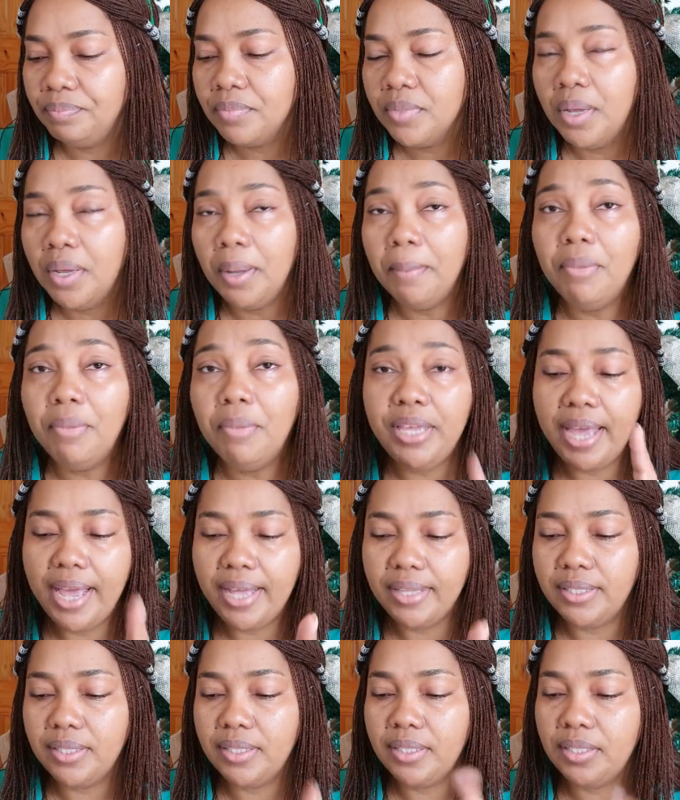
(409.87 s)
But yes,
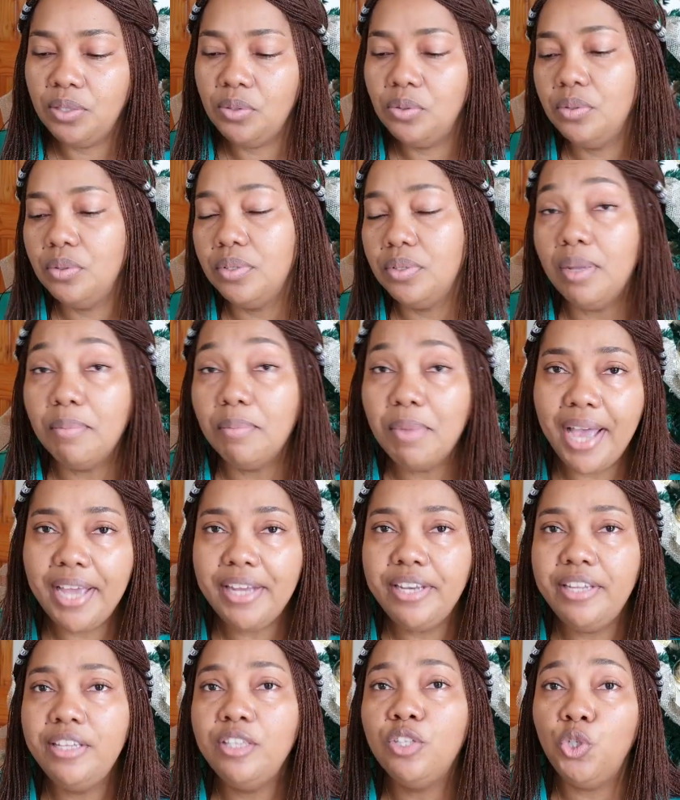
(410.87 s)
so some
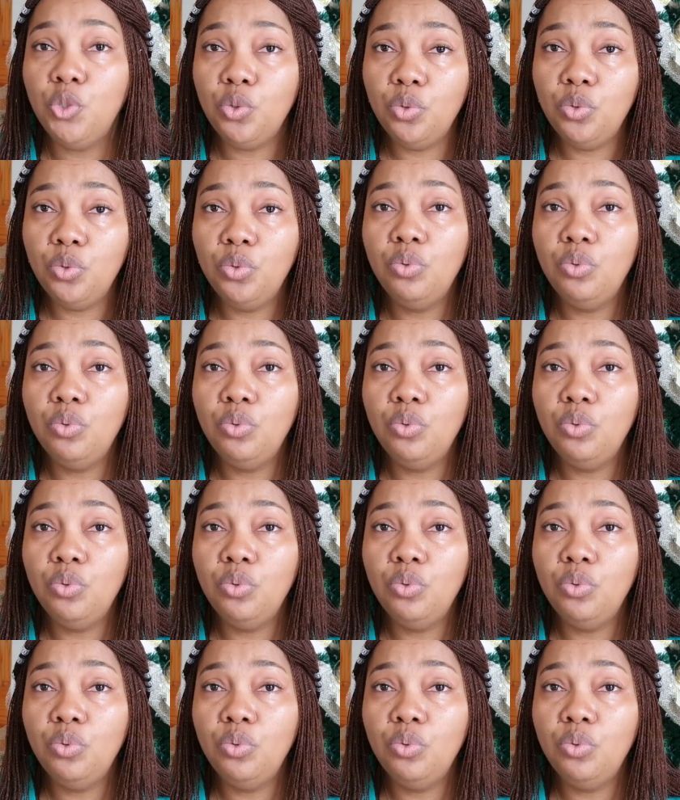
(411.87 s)
Guyanese do